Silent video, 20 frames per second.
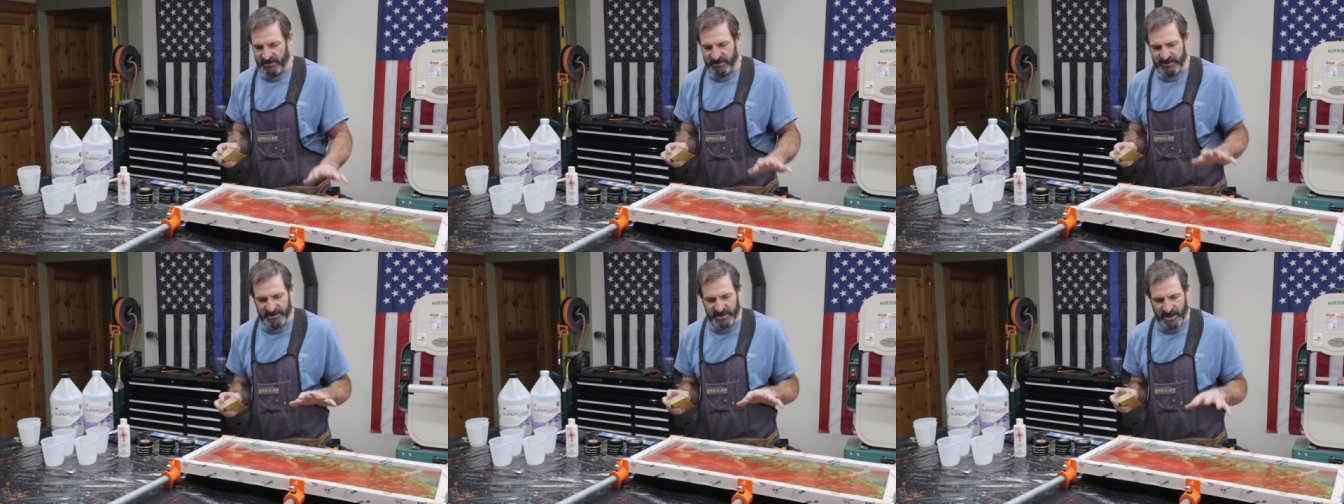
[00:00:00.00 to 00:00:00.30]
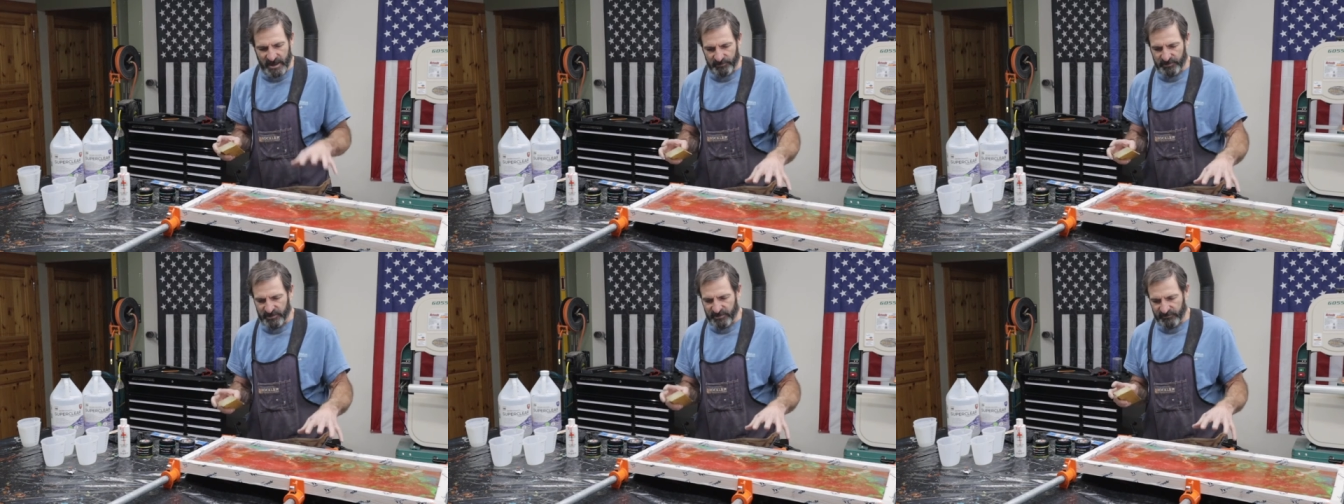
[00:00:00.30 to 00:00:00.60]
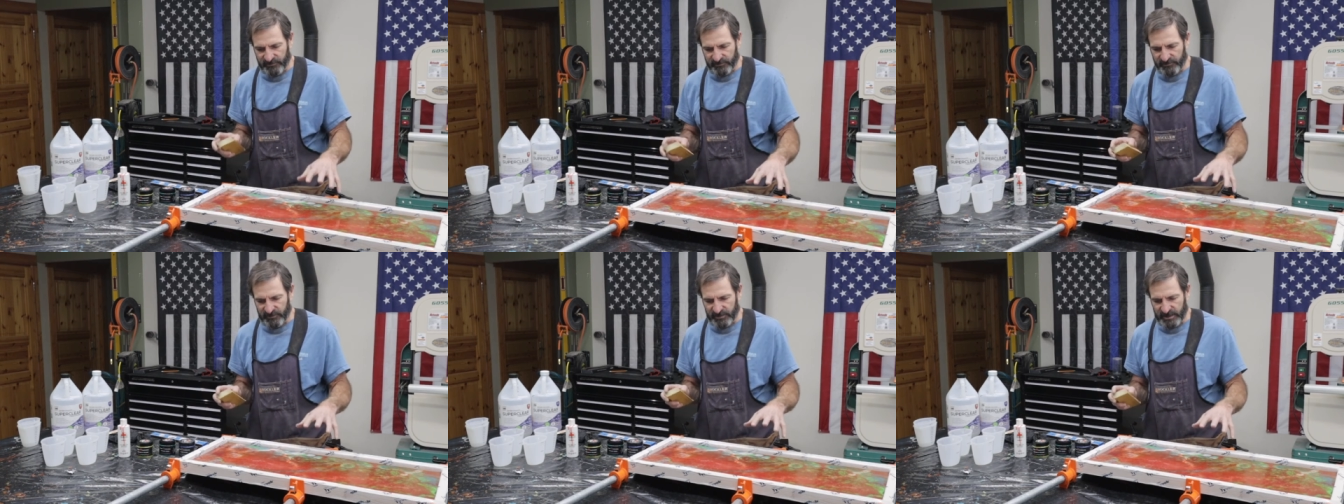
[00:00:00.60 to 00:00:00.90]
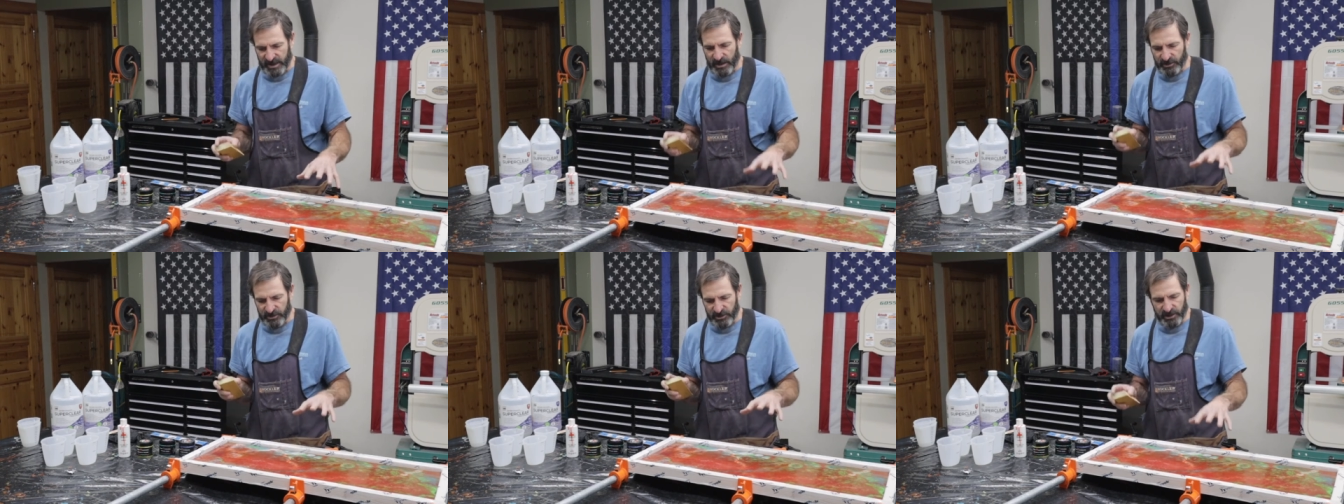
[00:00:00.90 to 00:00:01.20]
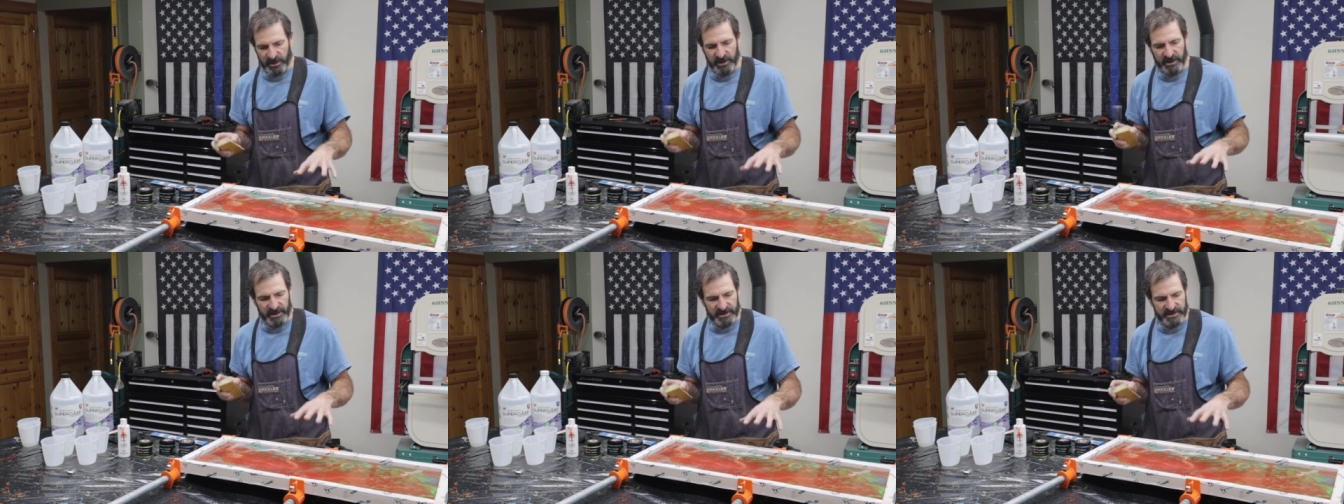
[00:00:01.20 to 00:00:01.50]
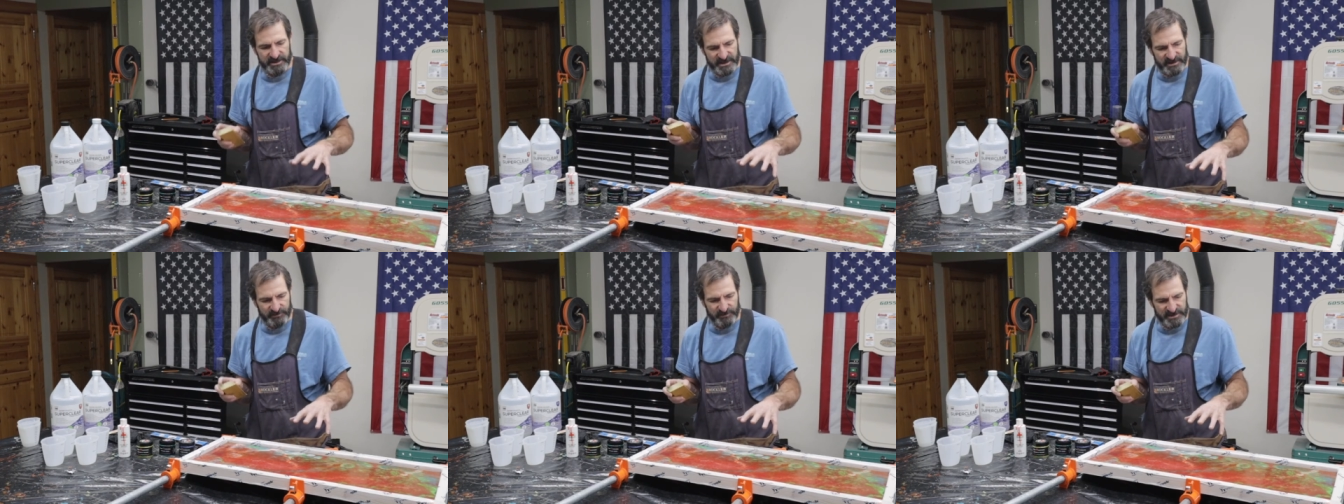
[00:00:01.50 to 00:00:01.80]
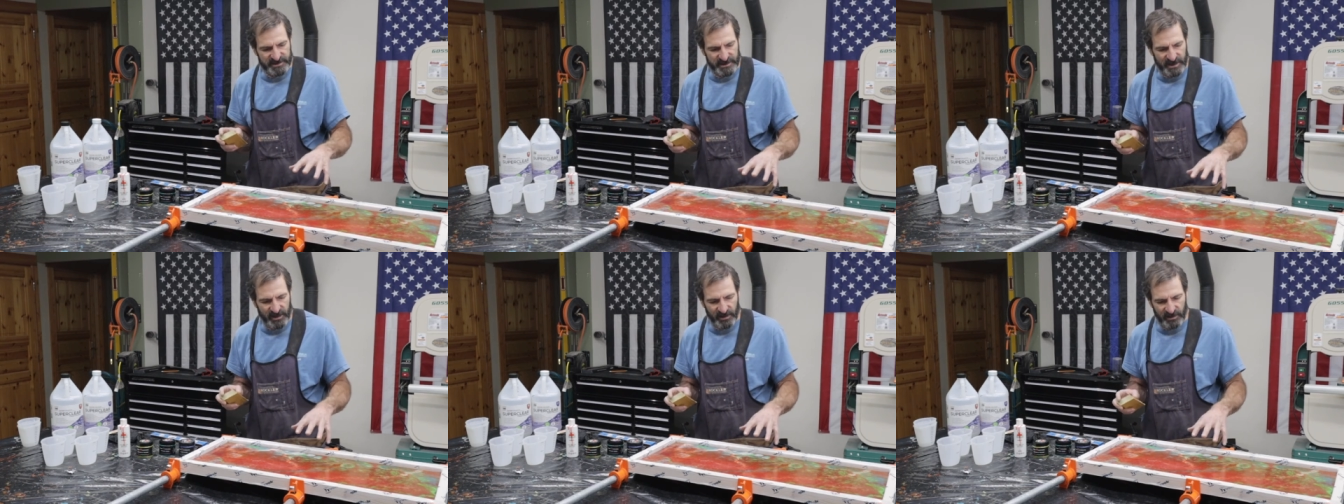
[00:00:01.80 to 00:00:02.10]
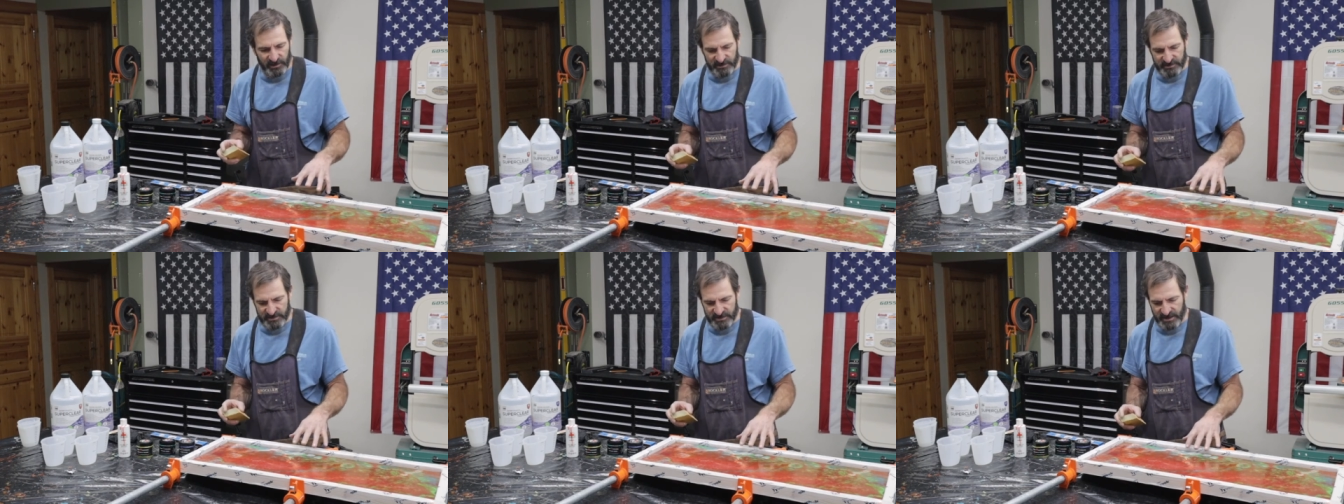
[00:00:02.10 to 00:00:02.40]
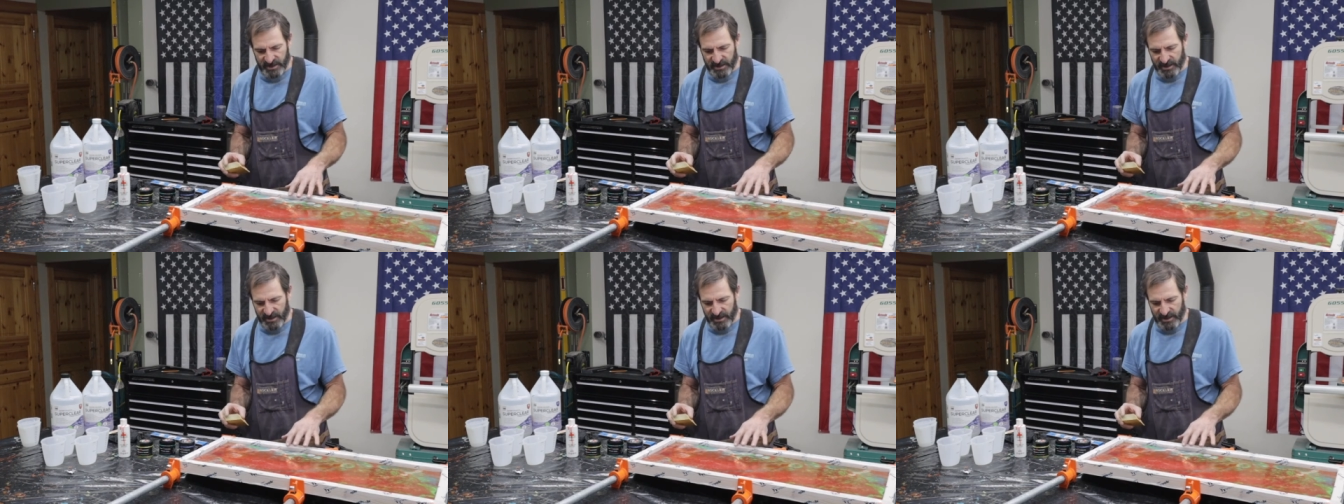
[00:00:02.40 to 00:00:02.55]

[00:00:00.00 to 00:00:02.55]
the depth of how you could get deep cells.